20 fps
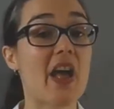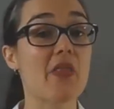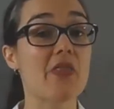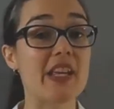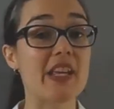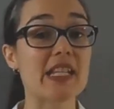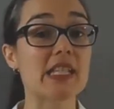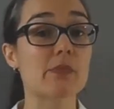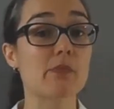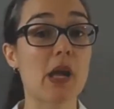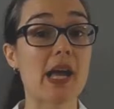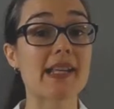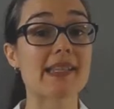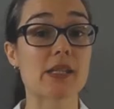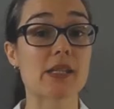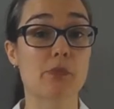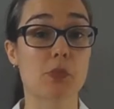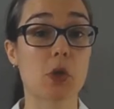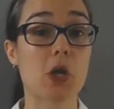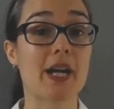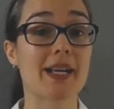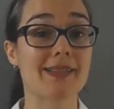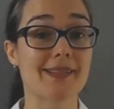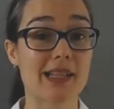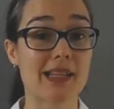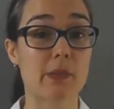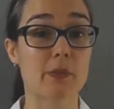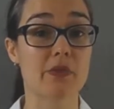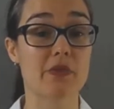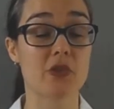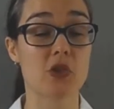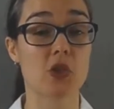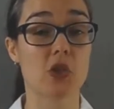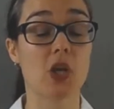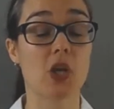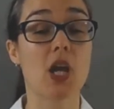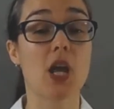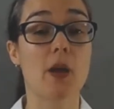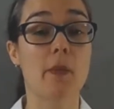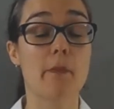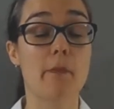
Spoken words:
Now this might surprise some of you,